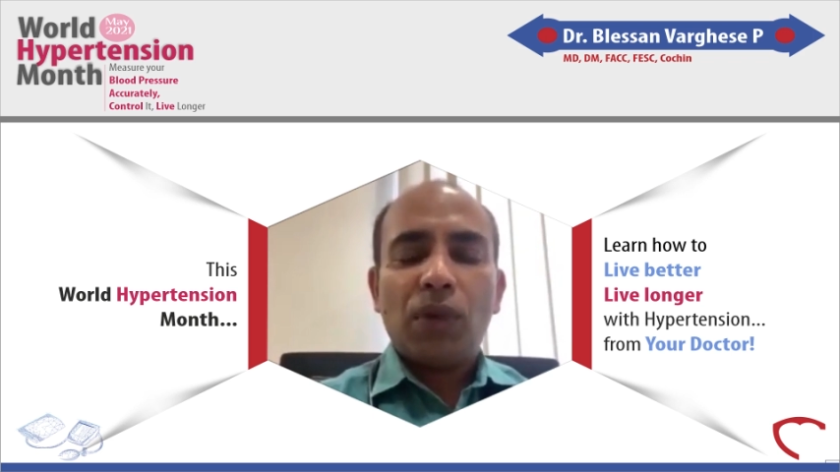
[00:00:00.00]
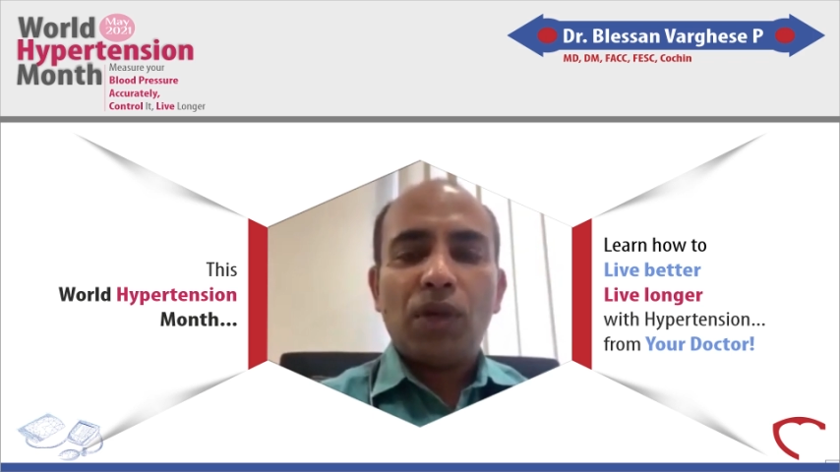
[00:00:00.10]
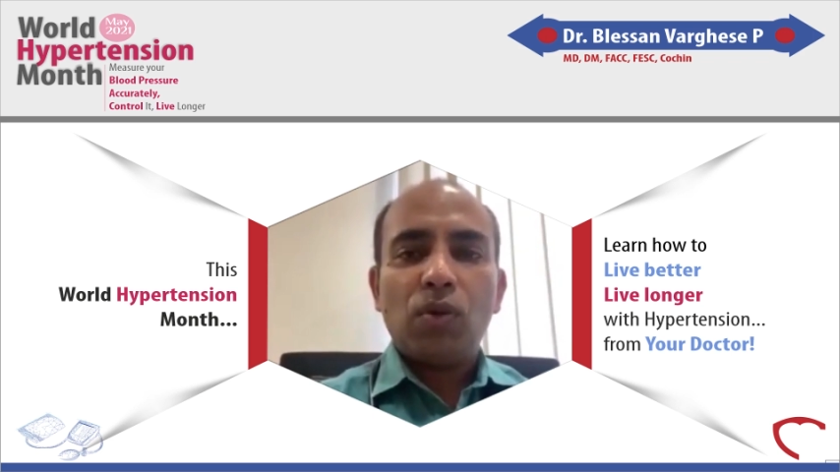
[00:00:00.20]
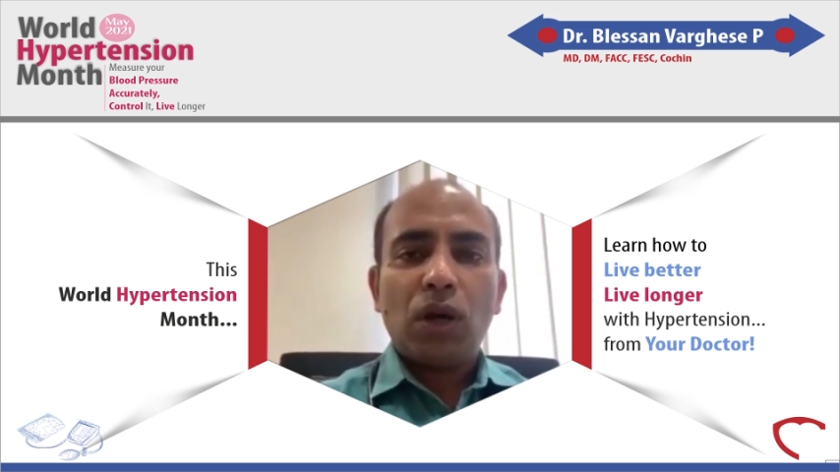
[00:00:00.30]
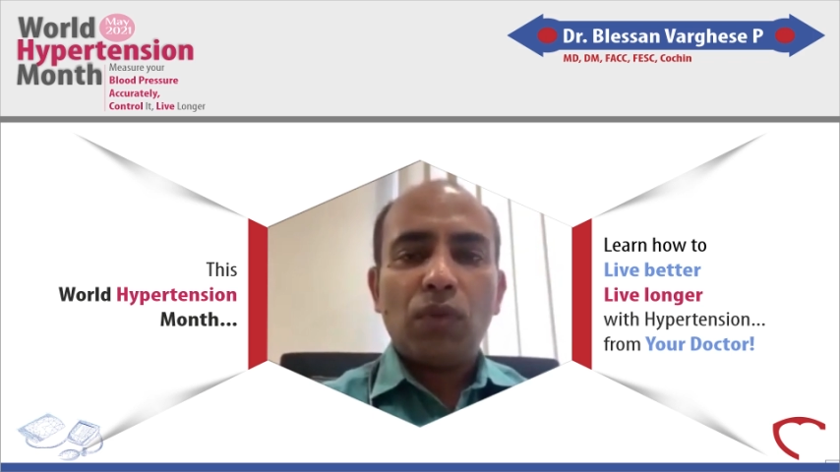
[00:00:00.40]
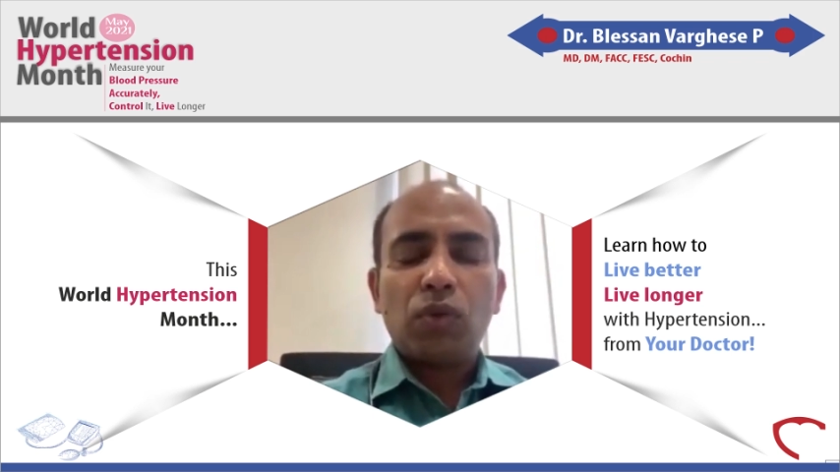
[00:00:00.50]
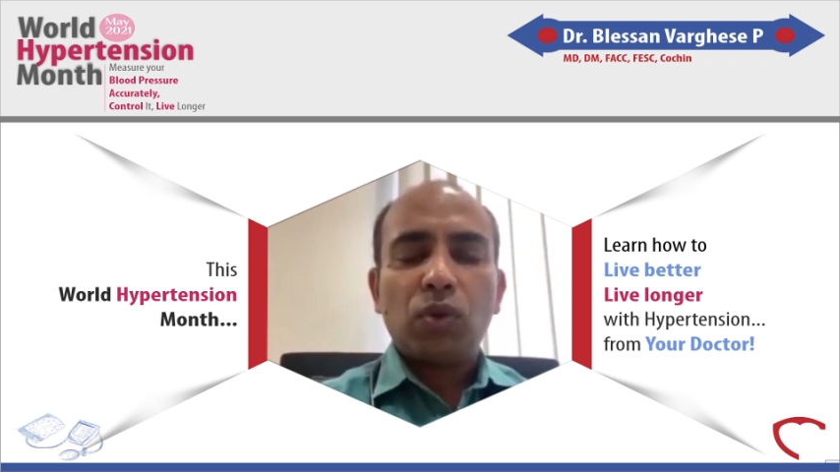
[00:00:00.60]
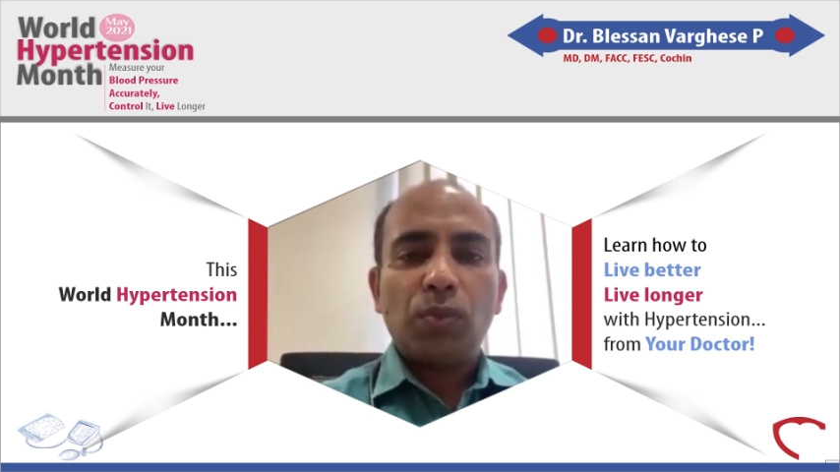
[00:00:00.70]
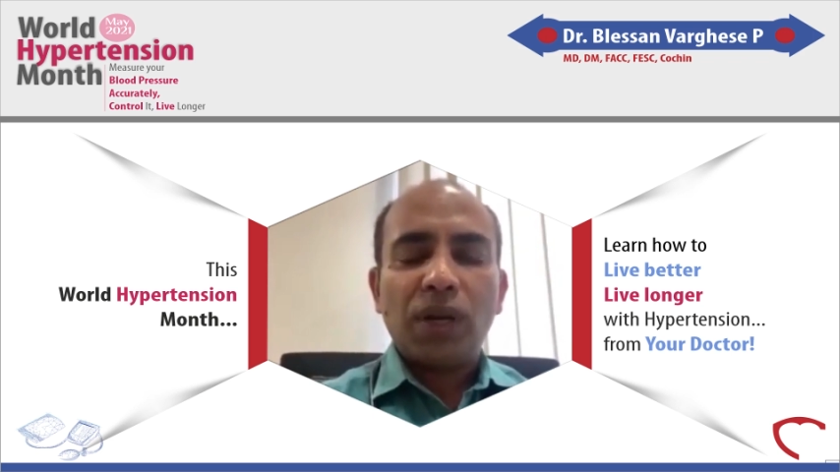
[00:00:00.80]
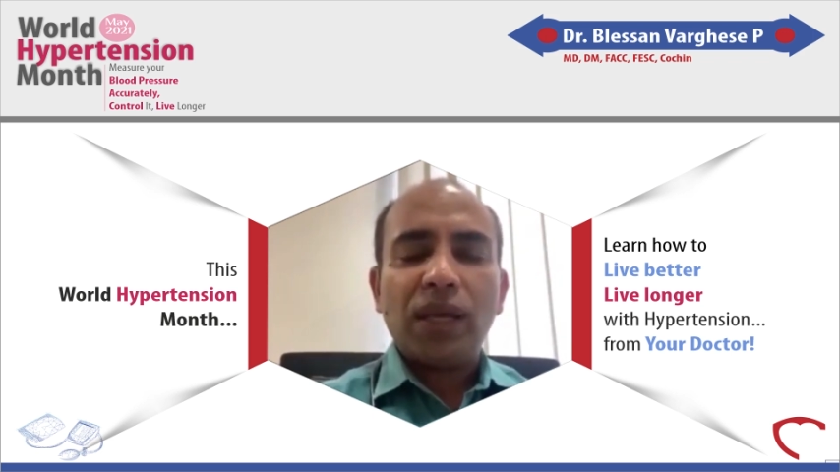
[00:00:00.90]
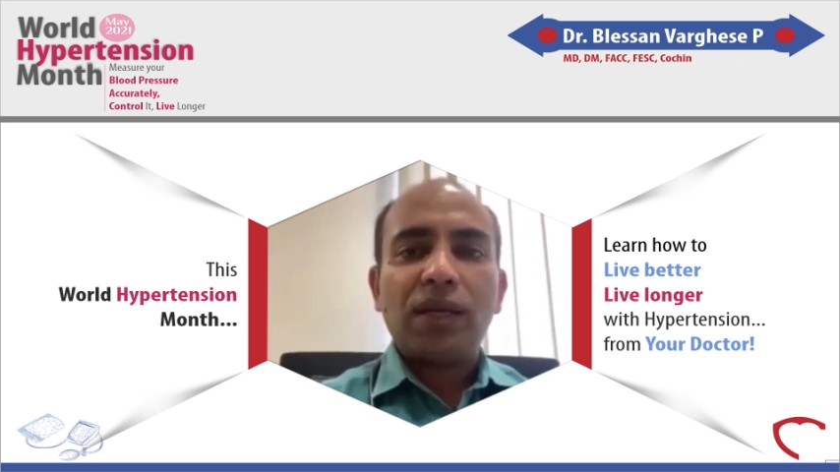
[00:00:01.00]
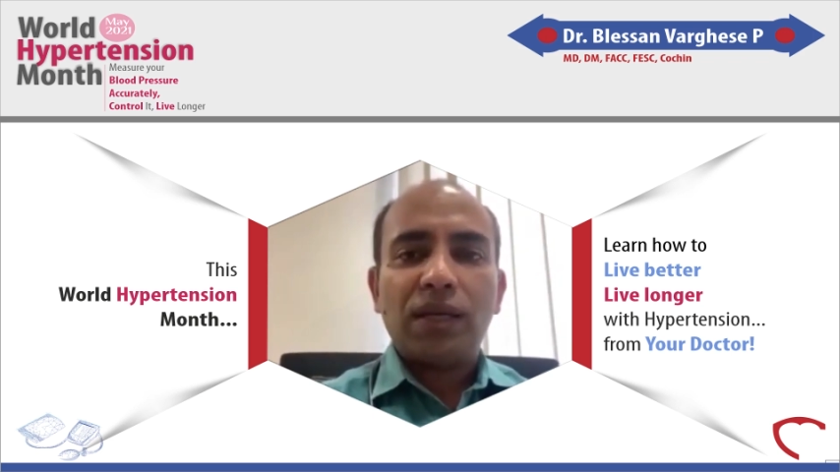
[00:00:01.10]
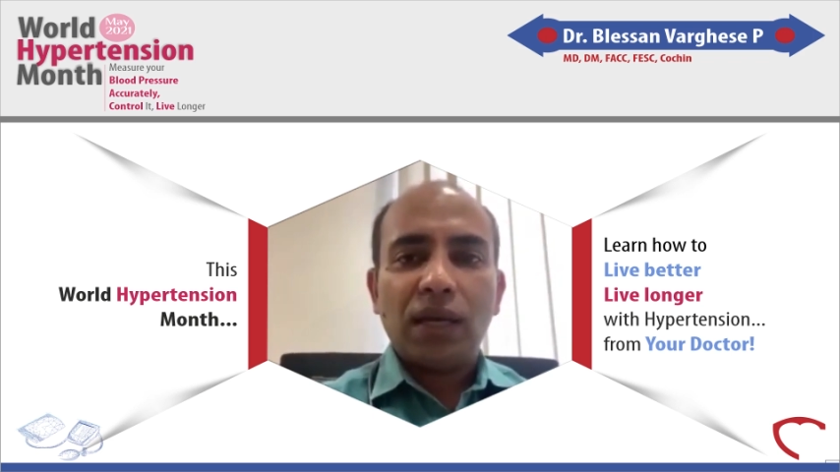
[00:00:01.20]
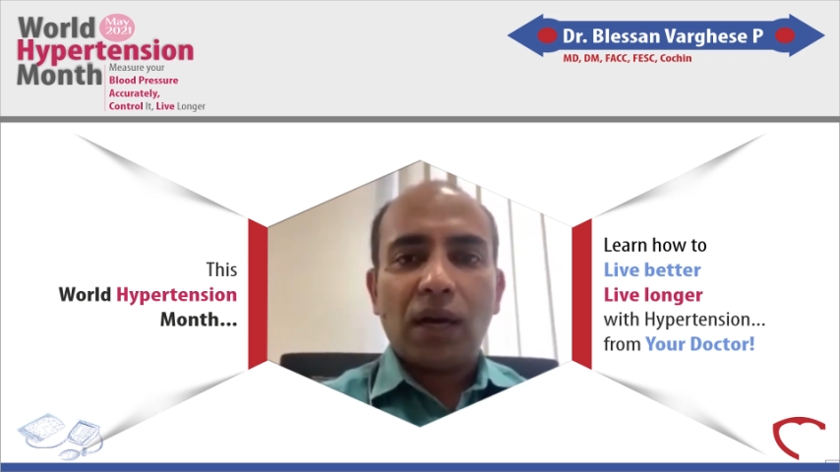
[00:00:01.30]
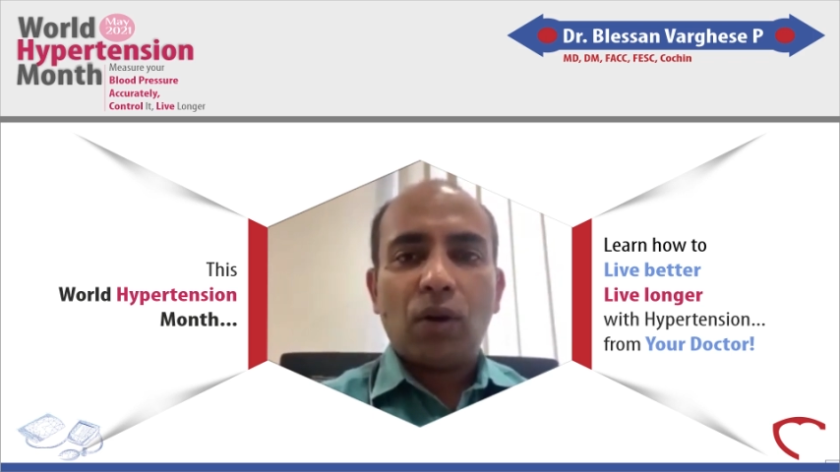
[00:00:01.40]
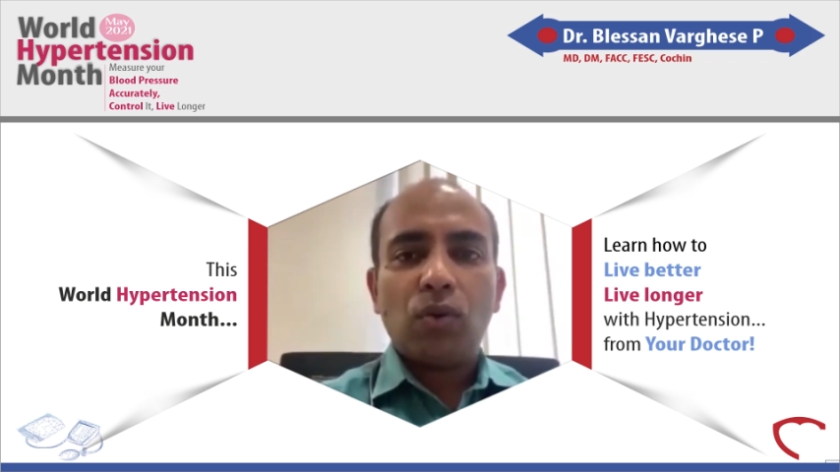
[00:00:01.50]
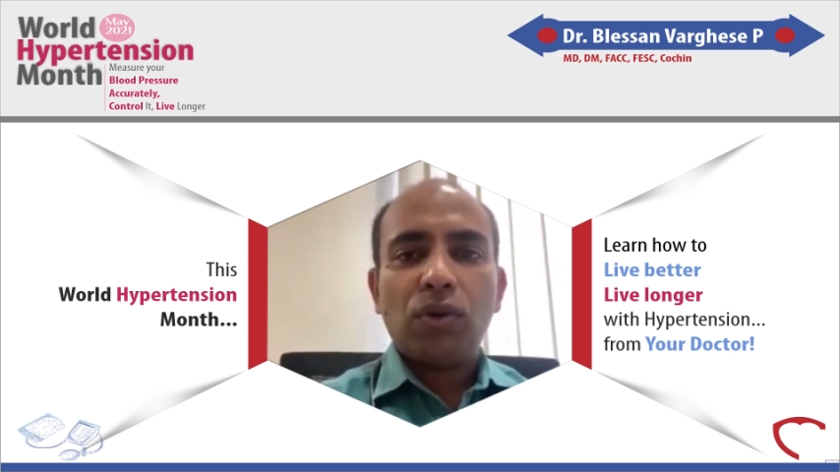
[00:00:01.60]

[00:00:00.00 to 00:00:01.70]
but you have to bring it down